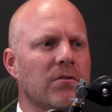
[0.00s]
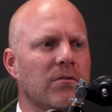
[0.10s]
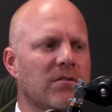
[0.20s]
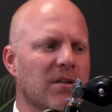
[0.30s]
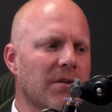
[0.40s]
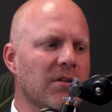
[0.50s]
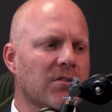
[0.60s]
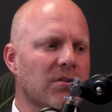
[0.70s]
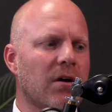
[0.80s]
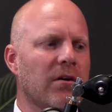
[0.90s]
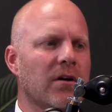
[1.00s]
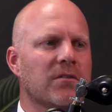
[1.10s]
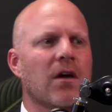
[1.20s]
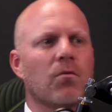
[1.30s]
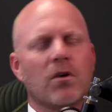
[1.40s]
some of those scenarios
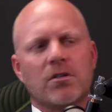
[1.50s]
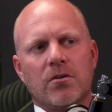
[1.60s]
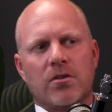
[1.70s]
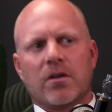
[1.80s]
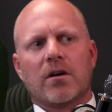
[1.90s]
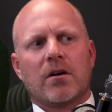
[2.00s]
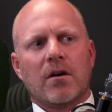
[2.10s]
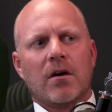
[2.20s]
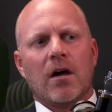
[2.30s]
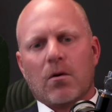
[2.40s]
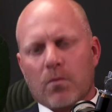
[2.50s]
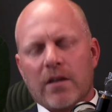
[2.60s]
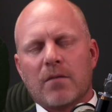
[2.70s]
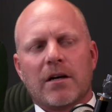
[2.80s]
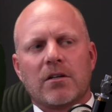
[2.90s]
and what you think and where
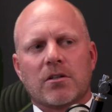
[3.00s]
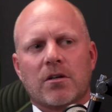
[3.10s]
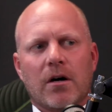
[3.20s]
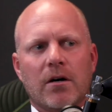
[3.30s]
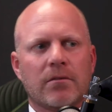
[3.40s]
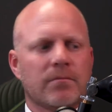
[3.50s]
the money should go.